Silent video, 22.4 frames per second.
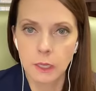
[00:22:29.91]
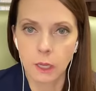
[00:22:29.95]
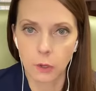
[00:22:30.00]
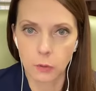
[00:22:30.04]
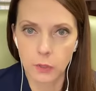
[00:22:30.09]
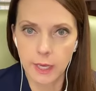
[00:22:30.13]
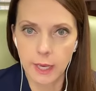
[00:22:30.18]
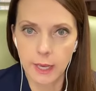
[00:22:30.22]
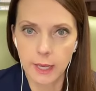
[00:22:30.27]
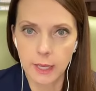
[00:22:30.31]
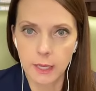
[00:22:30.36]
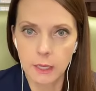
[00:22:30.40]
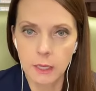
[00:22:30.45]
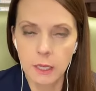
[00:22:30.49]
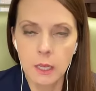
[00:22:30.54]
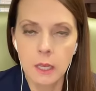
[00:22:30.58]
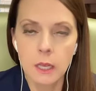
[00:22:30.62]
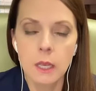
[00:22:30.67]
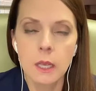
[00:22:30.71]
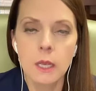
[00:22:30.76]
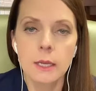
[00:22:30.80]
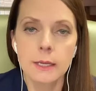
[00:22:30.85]
Okay.
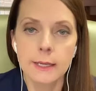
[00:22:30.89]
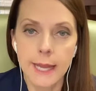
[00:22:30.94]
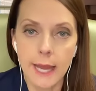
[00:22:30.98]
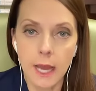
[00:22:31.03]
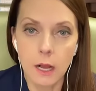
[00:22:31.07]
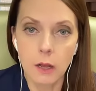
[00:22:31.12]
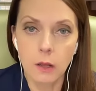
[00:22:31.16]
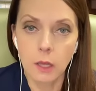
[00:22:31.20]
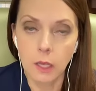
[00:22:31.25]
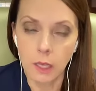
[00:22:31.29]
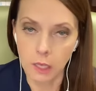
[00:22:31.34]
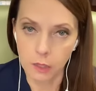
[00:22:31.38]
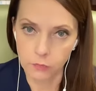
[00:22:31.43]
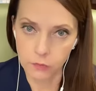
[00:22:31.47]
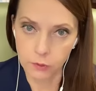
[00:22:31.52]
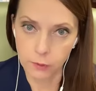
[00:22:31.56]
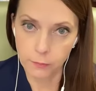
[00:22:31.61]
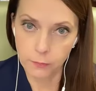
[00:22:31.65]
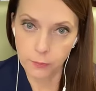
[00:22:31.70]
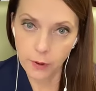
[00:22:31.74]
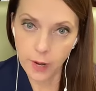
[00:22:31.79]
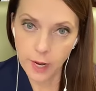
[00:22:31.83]
Now, if
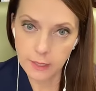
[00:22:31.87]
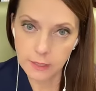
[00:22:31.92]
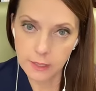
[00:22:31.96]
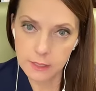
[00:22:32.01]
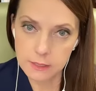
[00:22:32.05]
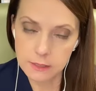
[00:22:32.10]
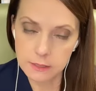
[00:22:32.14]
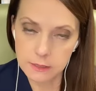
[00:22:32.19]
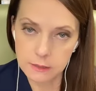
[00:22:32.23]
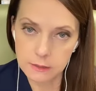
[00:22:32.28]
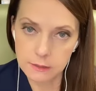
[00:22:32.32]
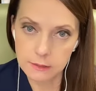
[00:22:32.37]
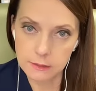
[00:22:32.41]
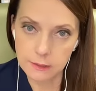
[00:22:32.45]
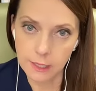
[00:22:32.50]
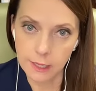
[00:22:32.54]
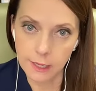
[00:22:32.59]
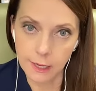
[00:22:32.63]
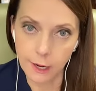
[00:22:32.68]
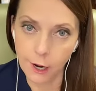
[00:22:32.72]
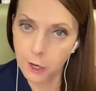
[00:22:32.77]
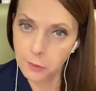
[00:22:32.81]
you're pregnant,
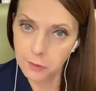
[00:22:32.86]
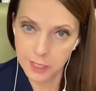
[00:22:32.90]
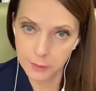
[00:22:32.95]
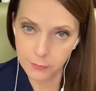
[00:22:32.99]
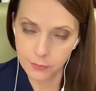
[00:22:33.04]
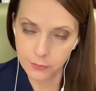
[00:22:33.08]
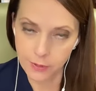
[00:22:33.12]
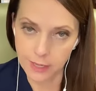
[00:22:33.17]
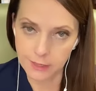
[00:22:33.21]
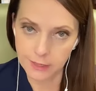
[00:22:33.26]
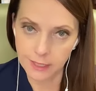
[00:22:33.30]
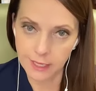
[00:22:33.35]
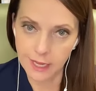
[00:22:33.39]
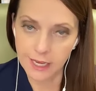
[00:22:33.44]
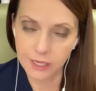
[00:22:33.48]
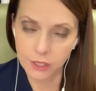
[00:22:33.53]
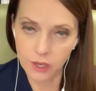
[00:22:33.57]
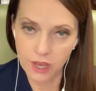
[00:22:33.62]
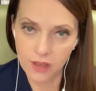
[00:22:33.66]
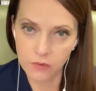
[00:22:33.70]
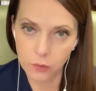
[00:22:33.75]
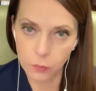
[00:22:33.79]
already pregnant, and
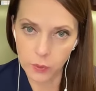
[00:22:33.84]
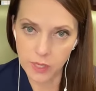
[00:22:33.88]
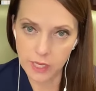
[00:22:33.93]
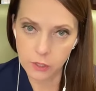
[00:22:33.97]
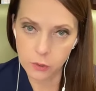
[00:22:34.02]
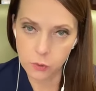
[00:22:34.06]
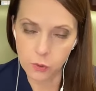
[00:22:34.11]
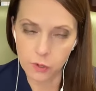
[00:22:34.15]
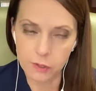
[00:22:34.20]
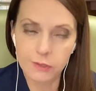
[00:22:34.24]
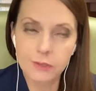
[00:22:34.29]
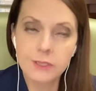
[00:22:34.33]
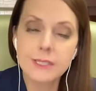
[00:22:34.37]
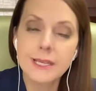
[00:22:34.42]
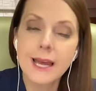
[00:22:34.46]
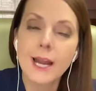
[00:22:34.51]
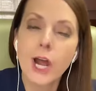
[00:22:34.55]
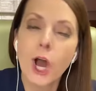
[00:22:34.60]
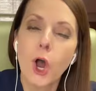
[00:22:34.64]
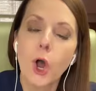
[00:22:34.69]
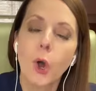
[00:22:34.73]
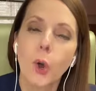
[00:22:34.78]
you have a weak core, there's
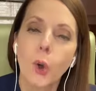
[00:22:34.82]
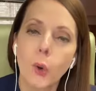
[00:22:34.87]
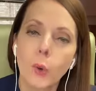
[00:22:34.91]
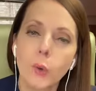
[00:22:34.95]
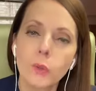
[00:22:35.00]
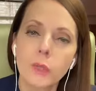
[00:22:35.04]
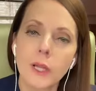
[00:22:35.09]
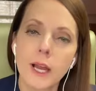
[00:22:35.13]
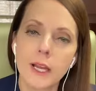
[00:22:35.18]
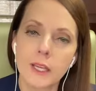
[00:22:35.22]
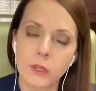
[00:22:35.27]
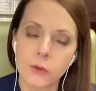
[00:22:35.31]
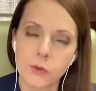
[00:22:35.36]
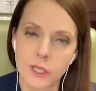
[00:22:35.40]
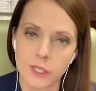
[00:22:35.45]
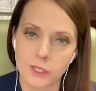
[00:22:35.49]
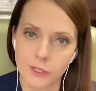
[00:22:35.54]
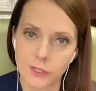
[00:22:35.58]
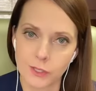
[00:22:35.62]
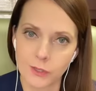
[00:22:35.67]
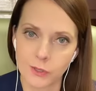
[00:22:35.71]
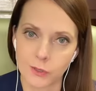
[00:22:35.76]
not a whole lot you
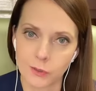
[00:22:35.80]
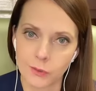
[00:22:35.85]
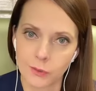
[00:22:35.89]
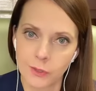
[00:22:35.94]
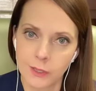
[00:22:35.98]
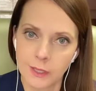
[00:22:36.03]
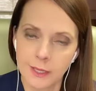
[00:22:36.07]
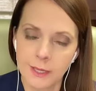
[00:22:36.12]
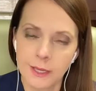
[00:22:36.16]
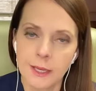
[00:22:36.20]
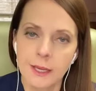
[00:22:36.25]
can do,